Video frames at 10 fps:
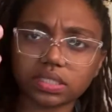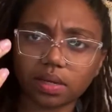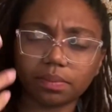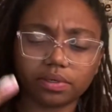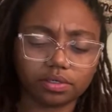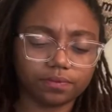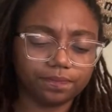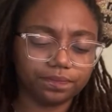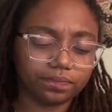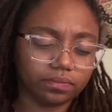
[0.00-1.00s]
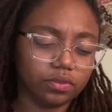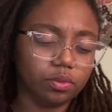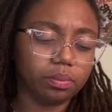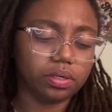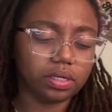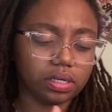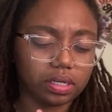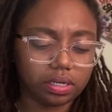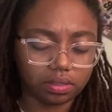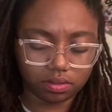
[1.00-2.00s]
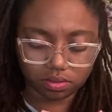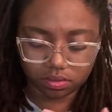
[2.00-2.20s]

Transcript: like a butter. You put it in.